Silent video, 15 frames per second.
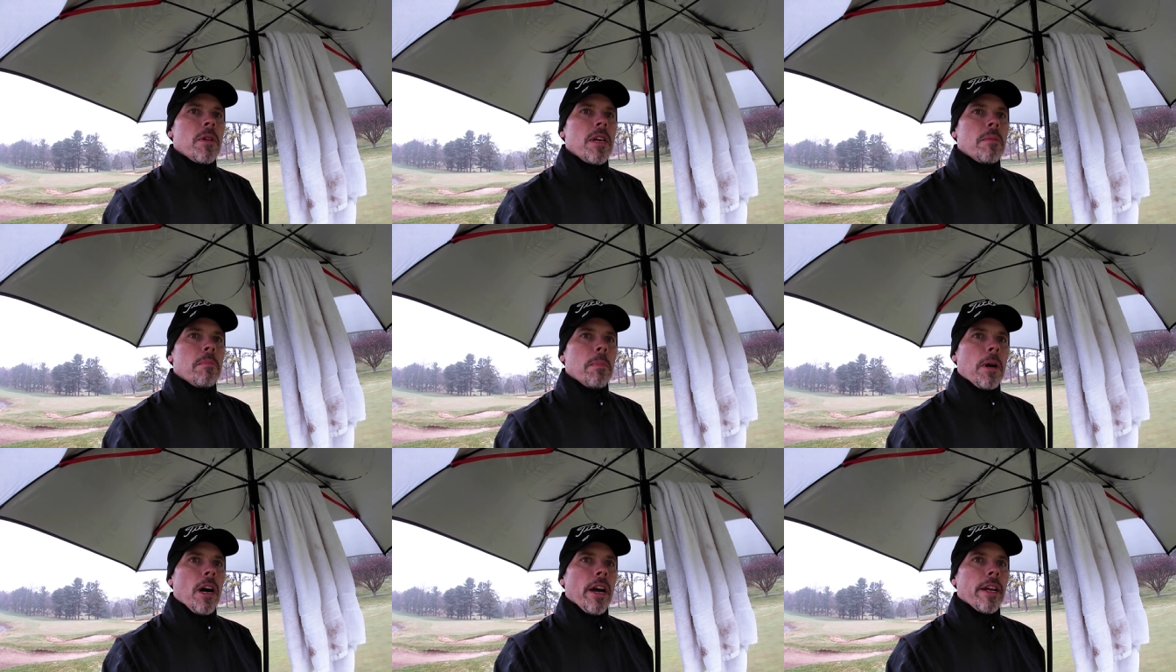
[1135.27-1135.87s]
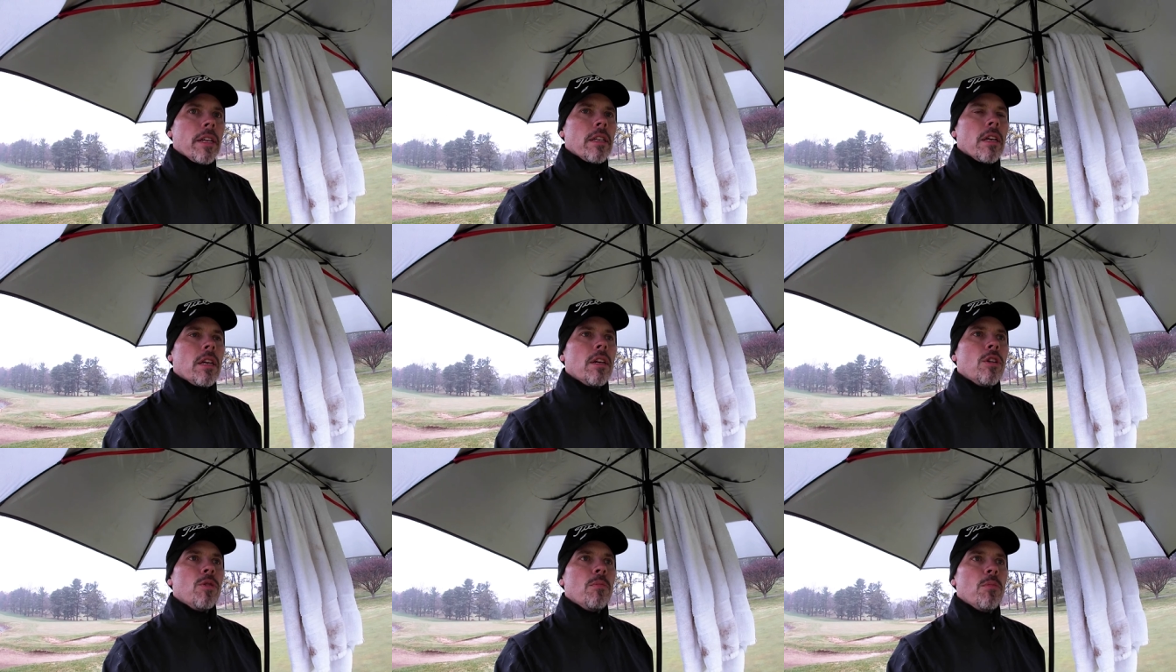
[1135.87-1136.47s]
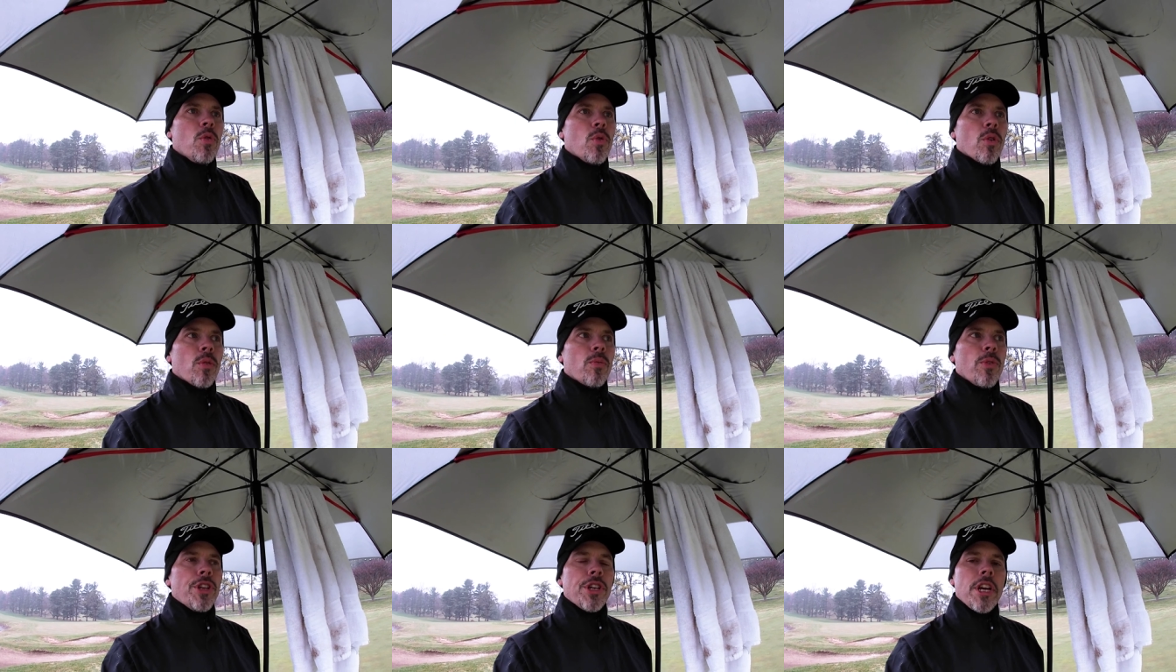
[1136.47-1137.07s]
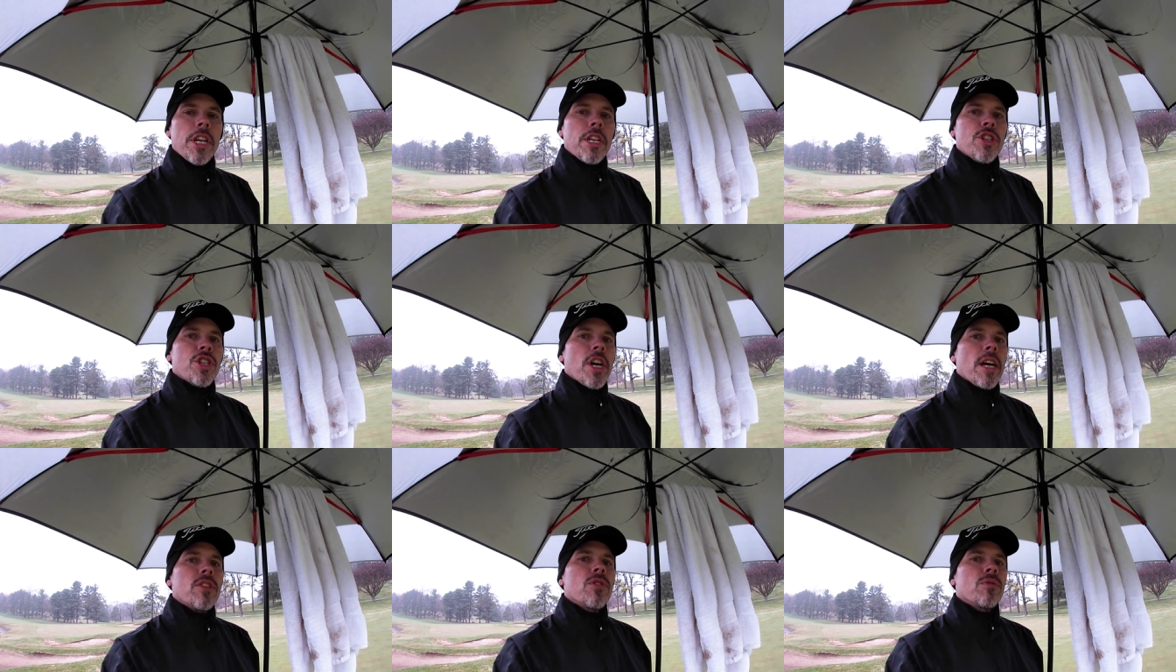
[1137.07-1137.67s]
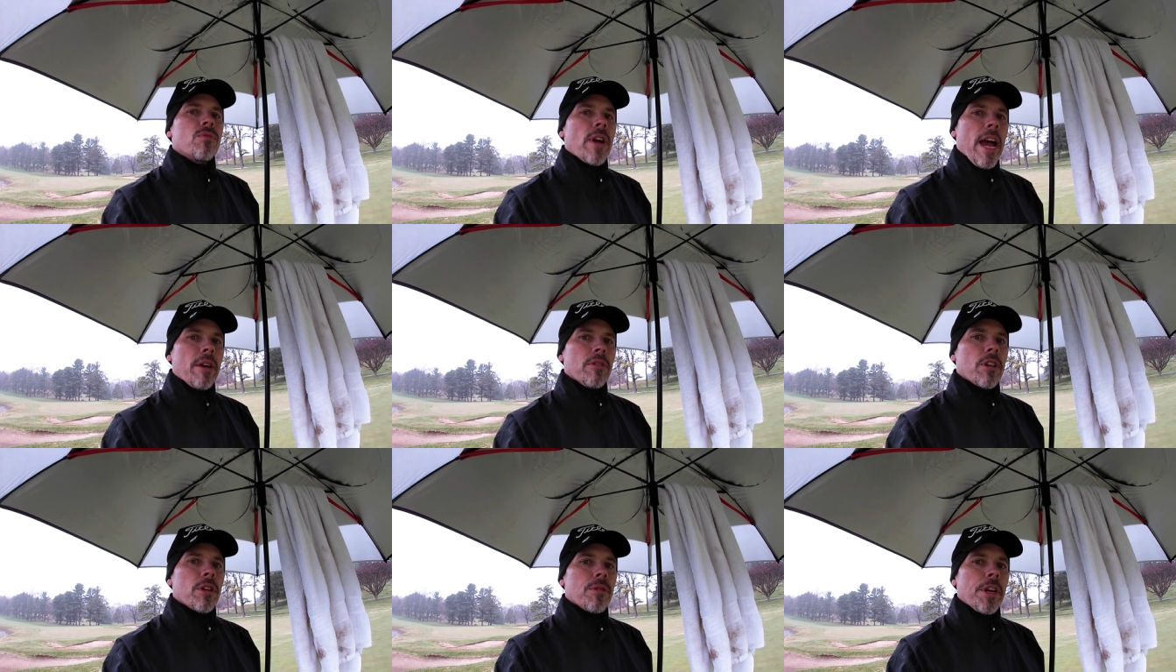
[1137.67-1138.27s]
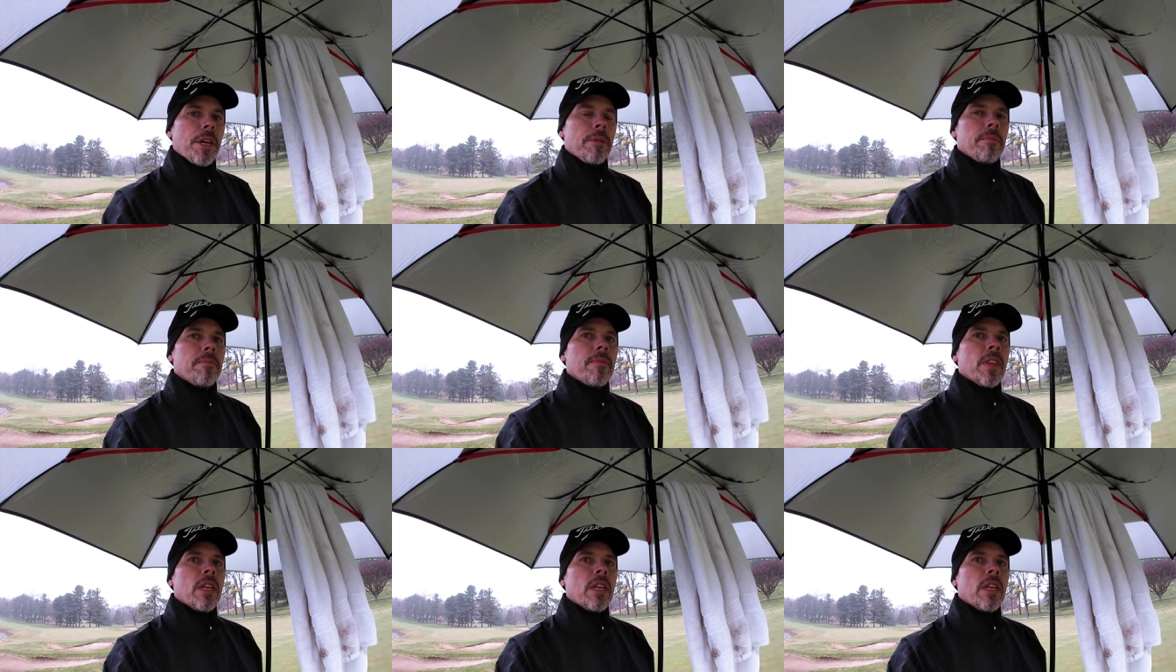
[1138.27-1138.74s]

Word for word: in mind more when you're hitting shots around the green,